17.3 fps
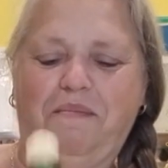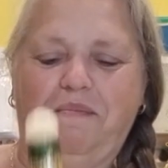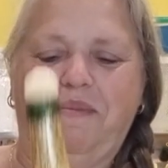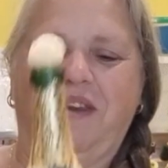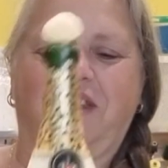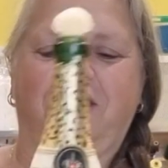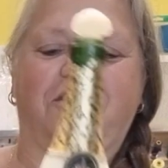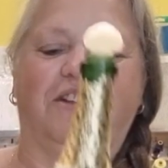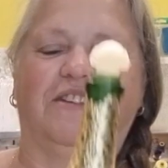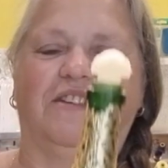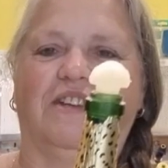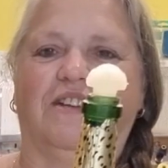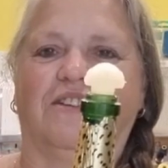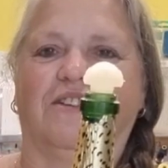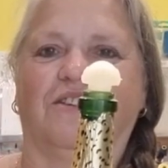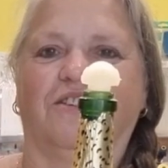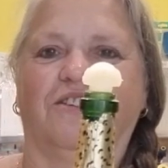but it just
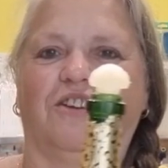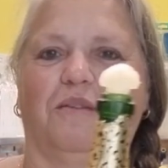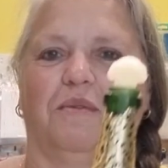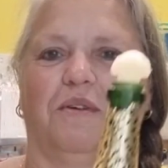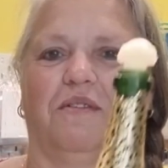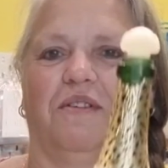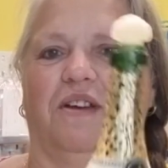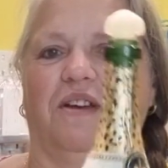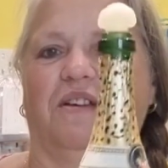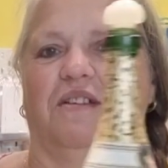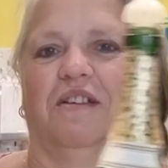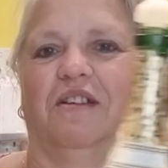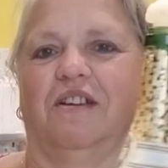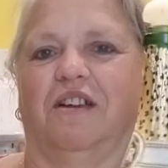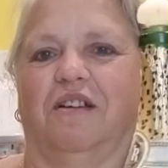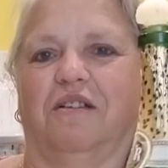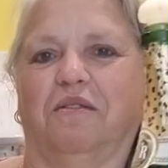sits on top of a
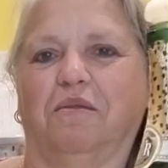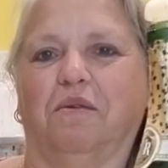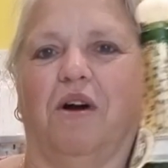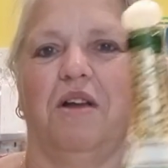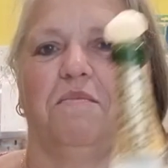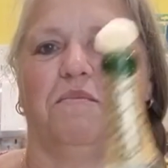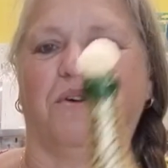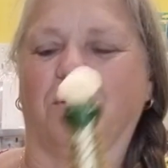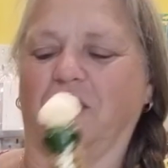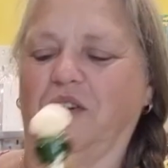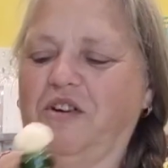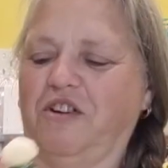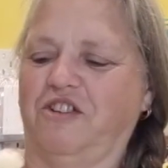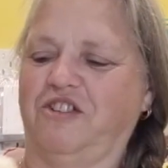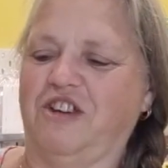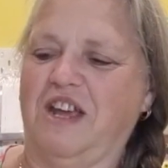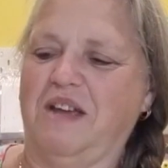wine bottle
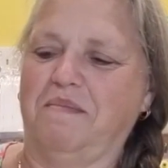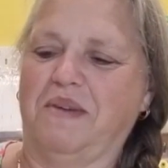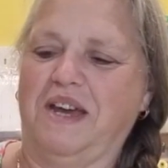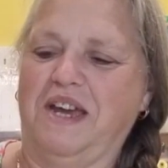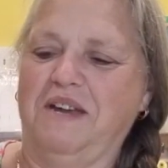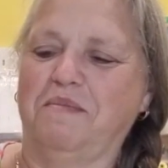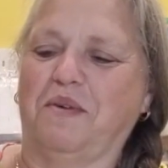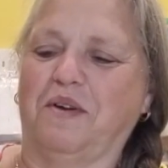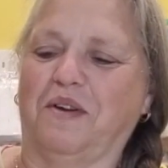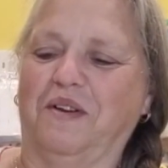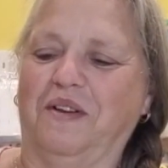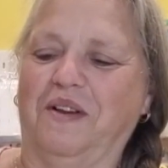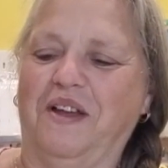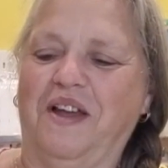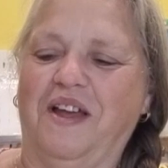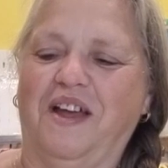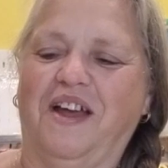or a champagne bottle.
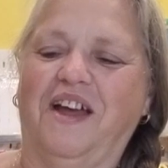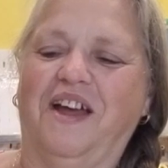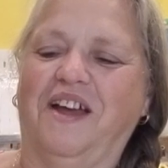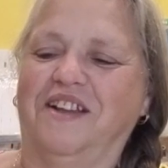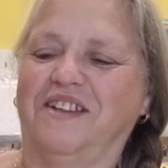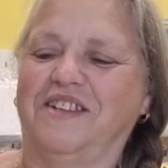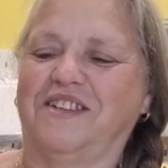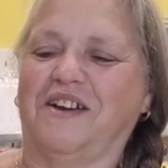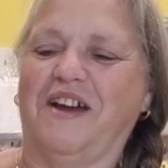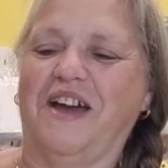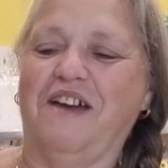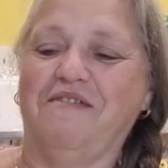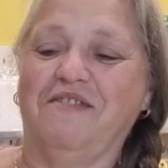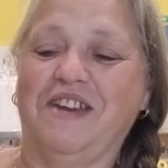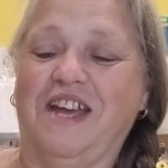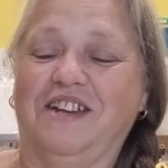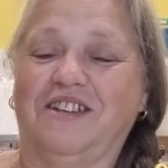So I
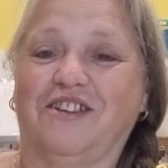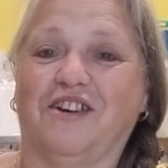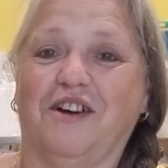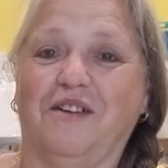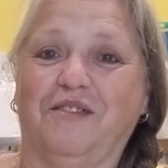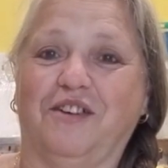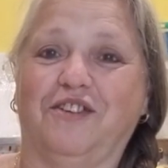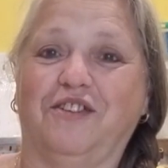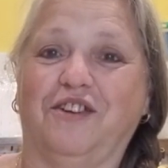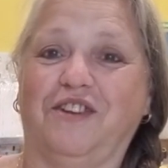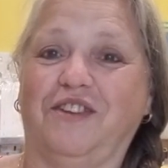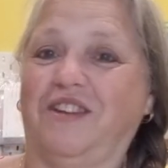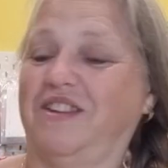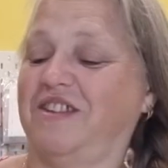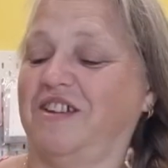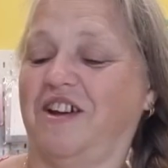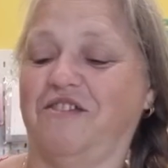haven't had time to do
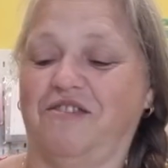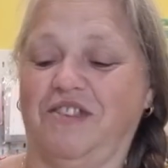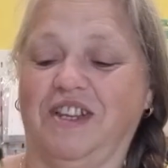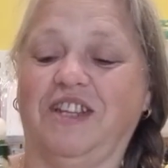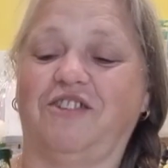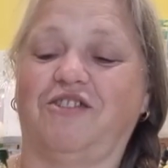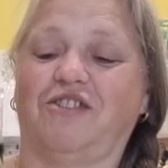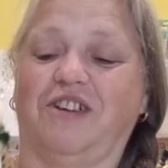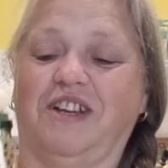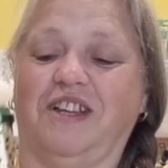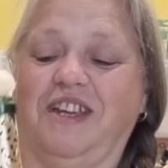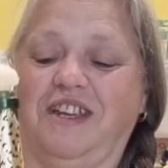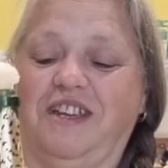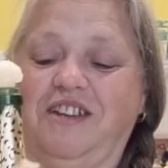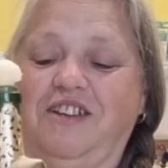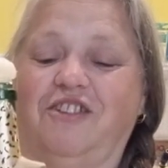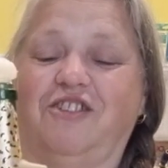this. I've
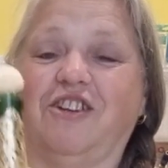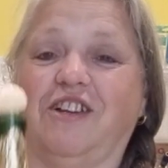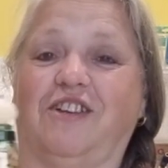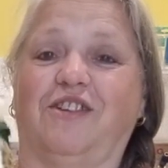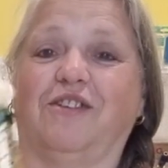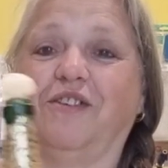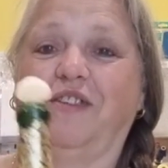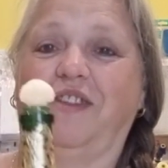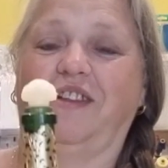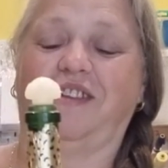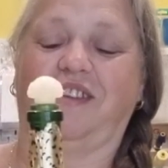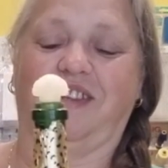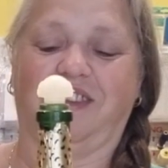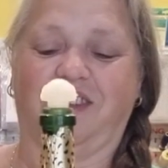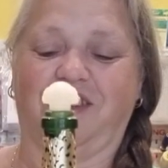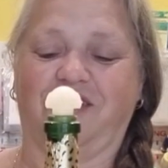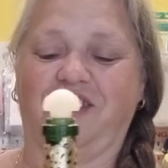literally just saw this
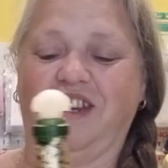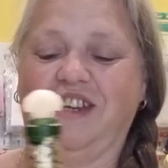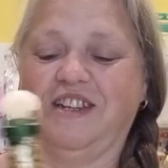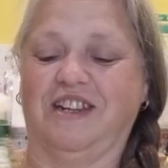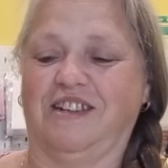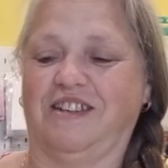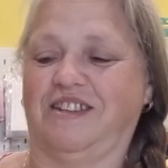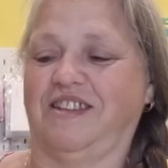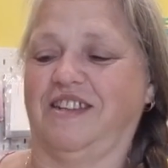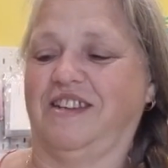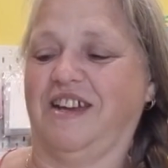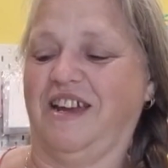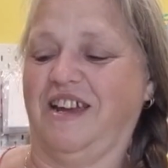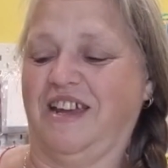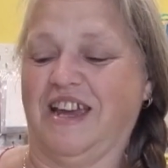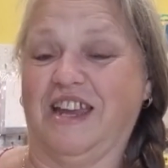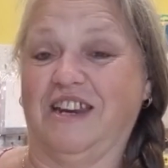in the shed
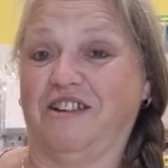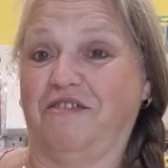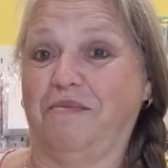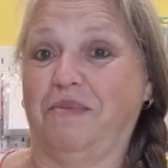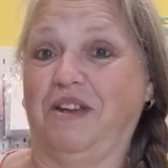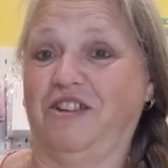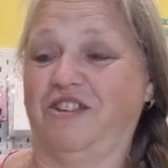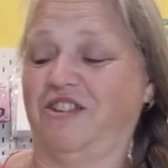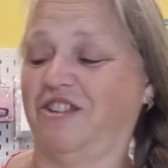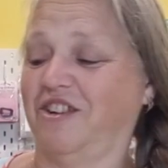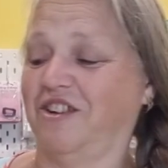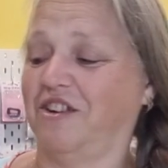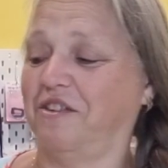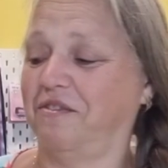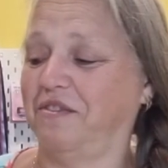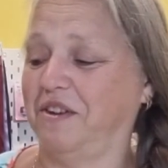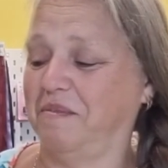yesterday and I've pinched it
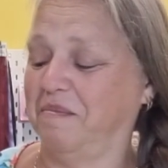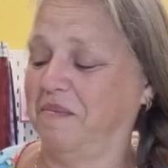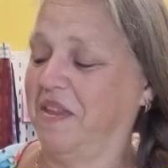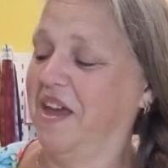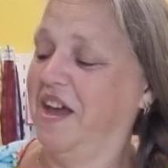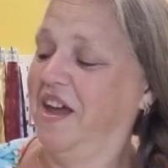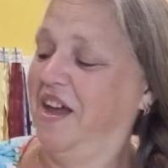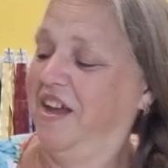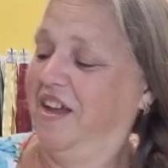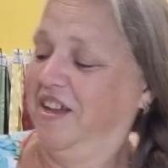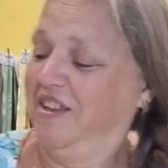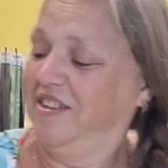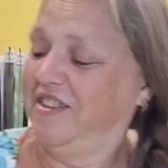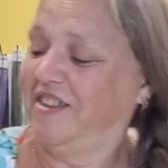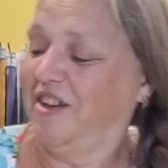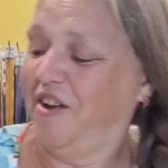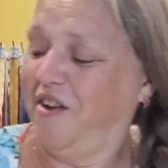off him.
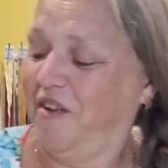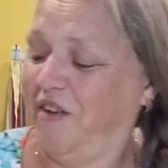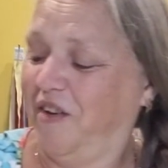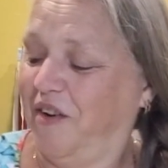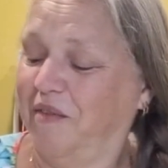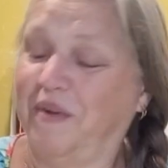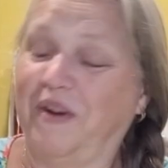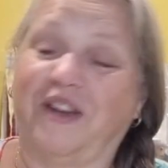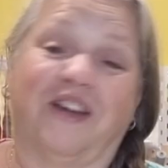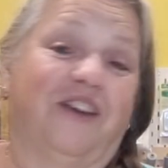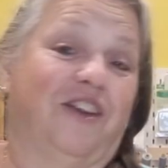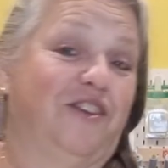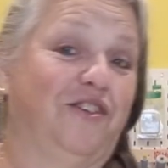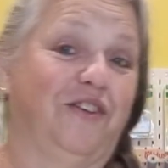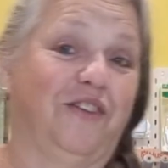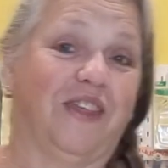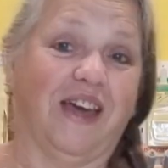So we're going
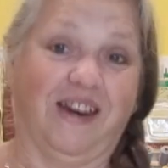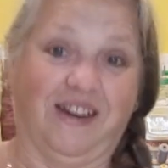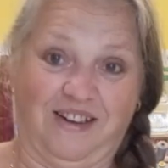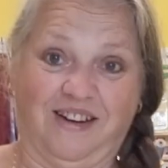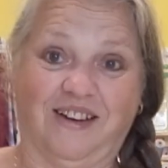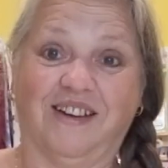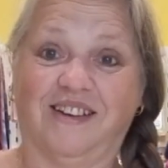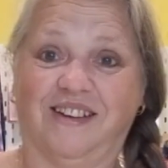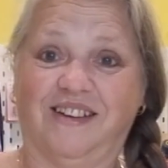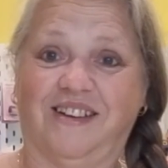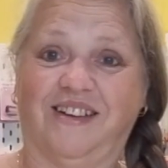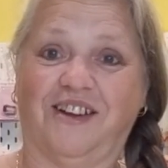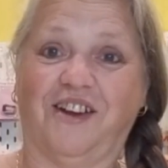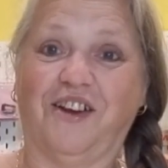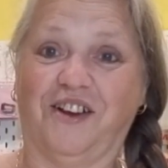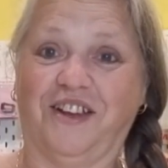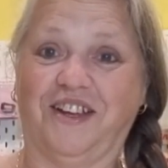to do that
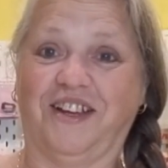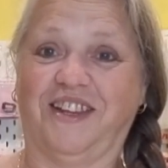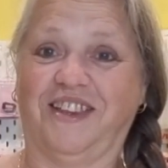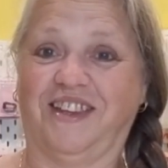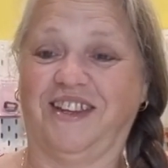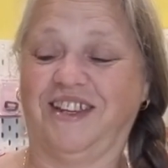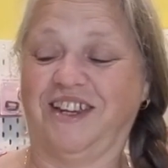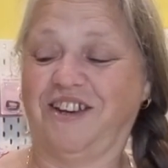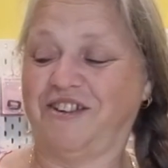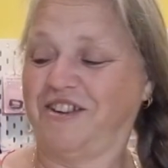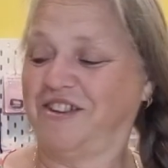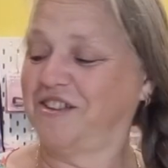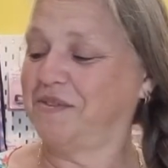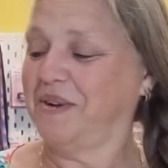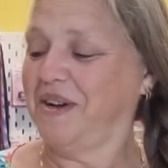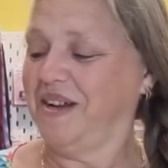early in the year as